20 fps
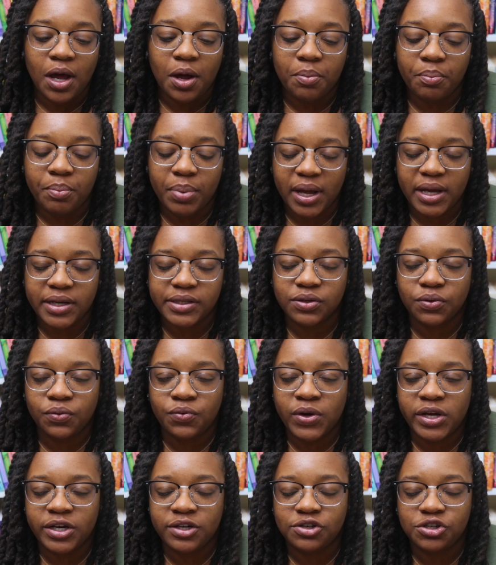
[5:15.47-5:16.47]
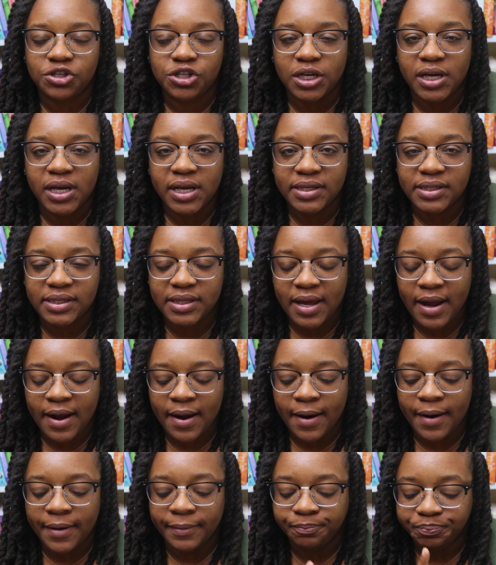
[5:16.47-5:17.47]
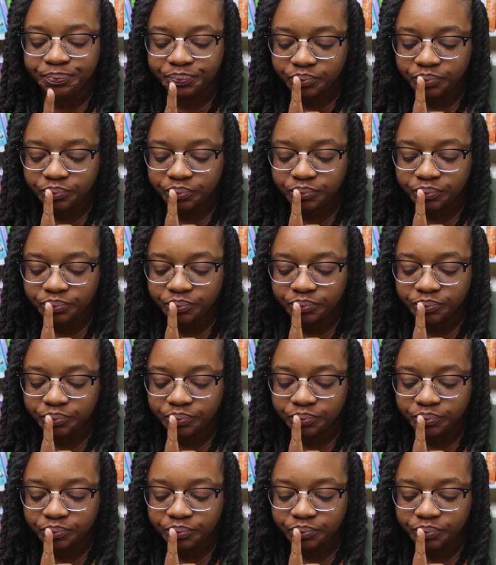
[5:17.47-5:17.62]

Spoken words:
But when she gets there,